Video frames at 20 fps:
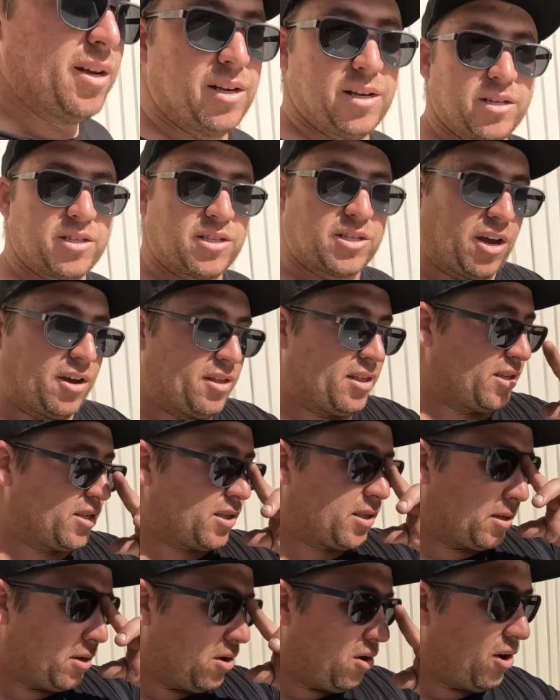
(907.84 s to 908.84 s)
So the
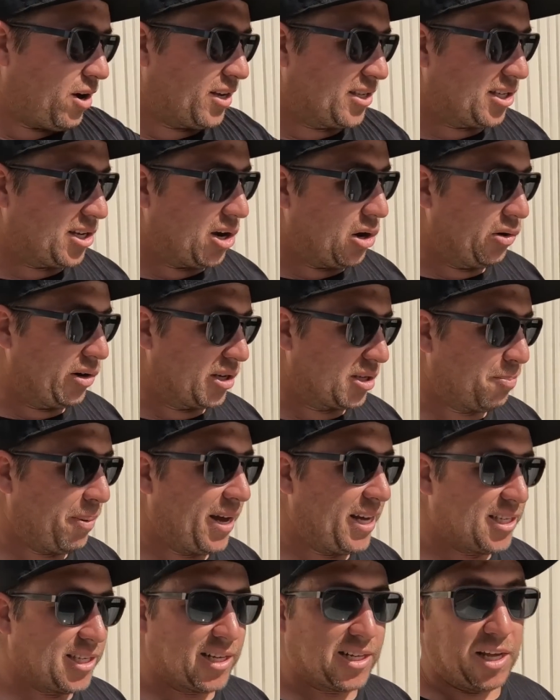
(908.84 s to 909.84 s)
guys told us
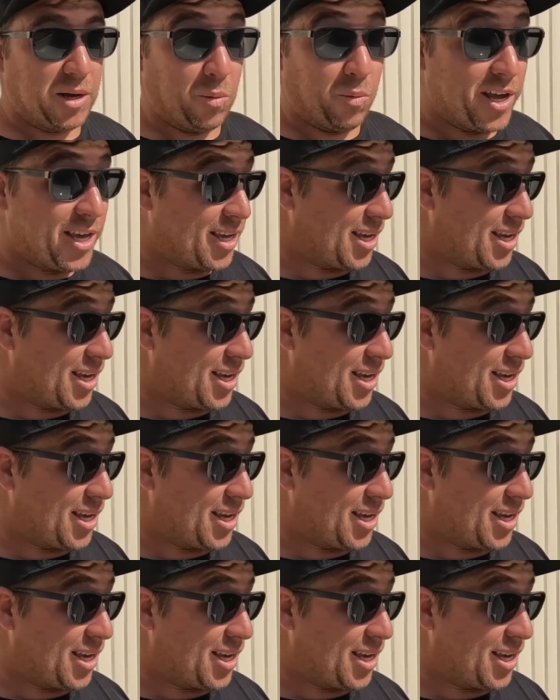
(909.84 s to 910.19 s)
basically we